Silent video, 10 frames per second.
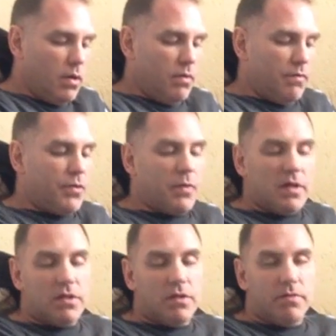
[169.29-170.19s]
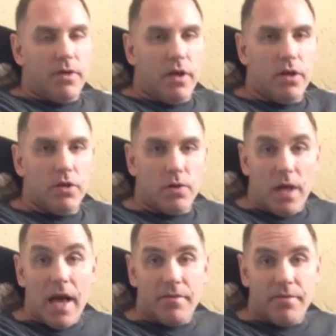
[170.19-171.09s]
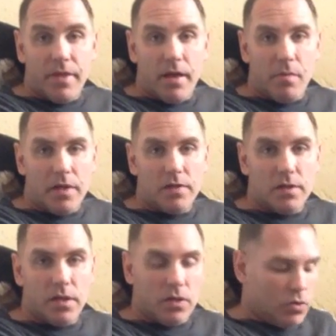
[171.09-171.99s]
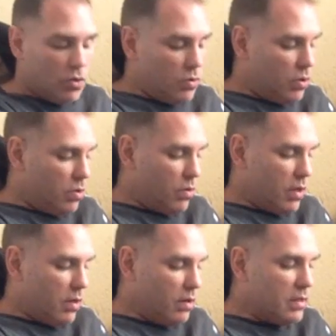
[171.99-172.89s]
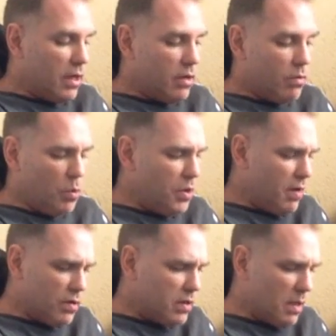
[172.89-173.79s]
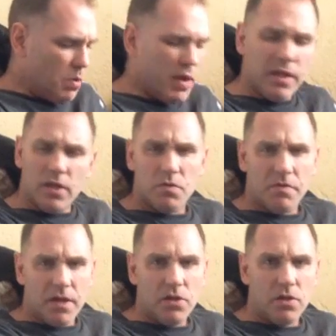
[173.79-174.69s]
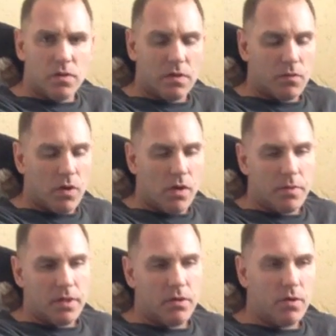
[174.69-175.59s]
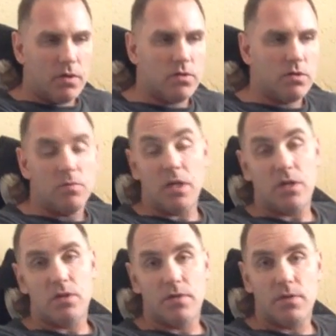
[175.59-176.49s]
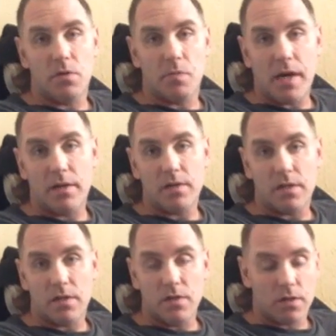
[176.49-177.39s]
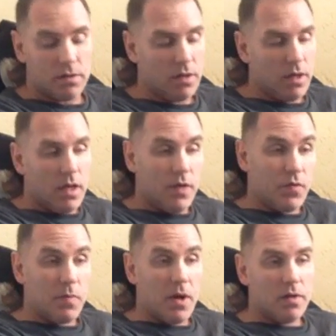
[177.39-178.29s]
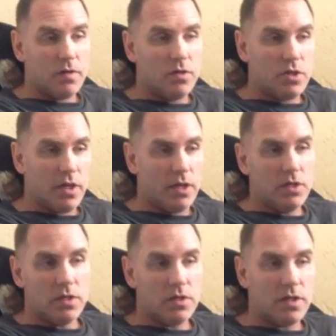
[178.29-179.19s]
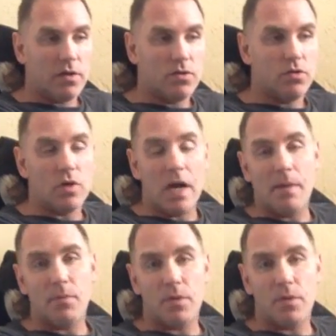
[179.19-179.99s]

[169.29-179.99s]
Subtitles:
For the rest of your life, they basically control you, and they'll tell you, well, we'll never take him away unless we find you doing something wrong, but you also subject yourself to their policies, and if their policies change and the standards drop